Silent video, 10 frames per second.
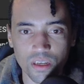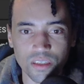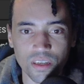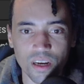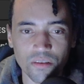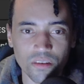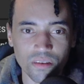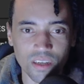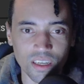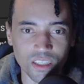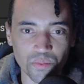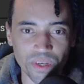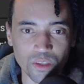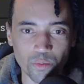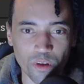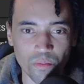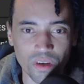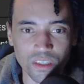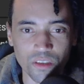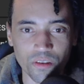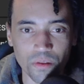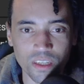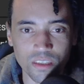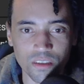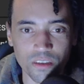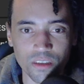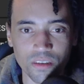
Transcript: see now like it spins with me, so that's good.